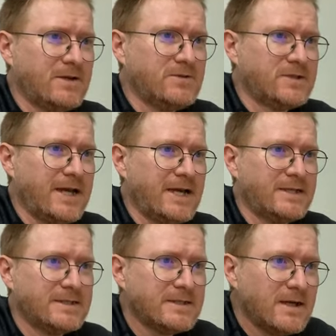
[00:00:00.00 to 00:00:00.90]
So
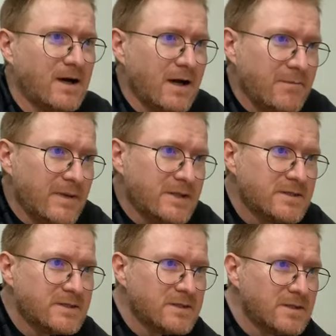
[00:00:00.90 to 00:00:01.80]
sad. I
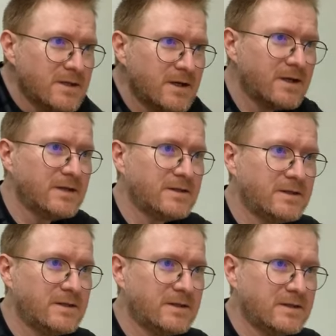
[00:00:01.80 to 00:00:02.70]
missed
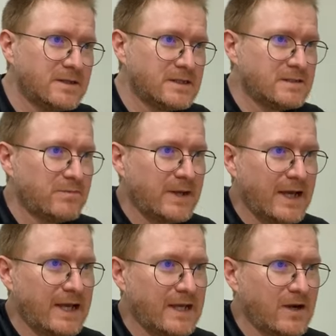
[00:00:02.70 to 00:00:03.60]
the
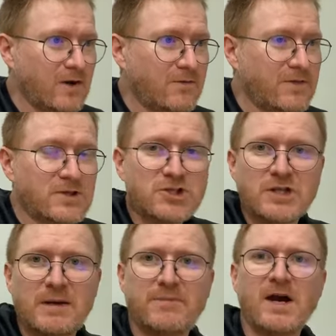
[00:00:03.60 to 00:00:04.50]
display of
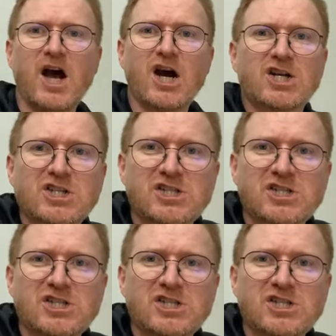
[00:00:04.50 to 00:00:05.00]
the ship.